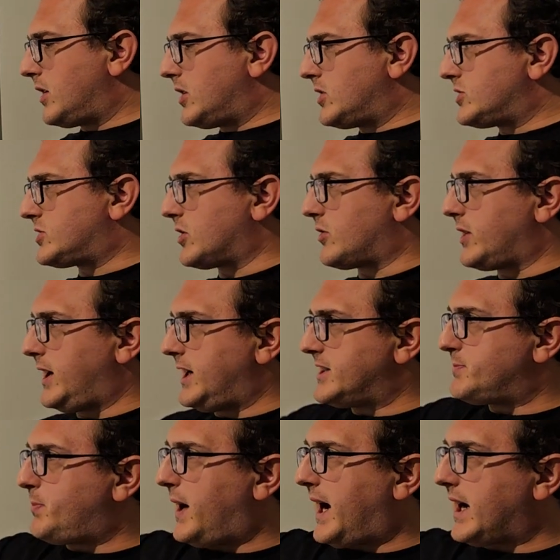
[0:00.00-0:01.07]
So he's
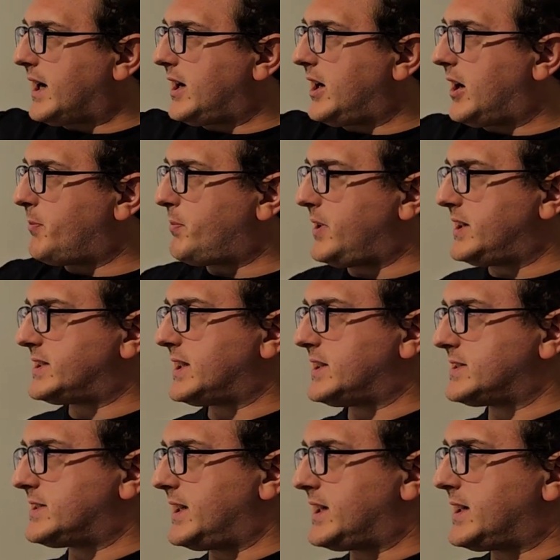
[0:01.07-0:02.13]
backing up, he
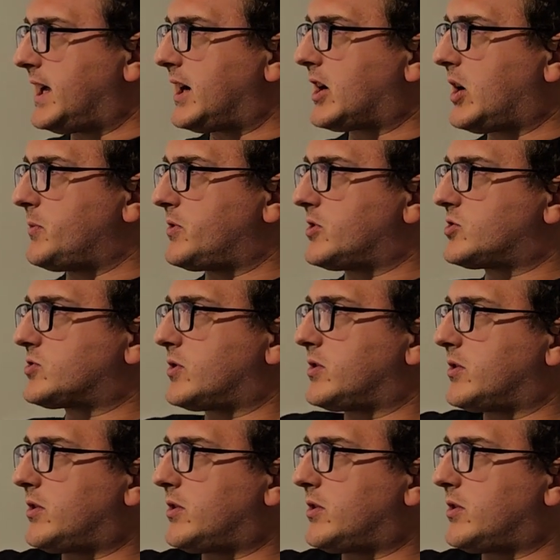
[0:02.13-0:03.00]
says, did not come to destroy the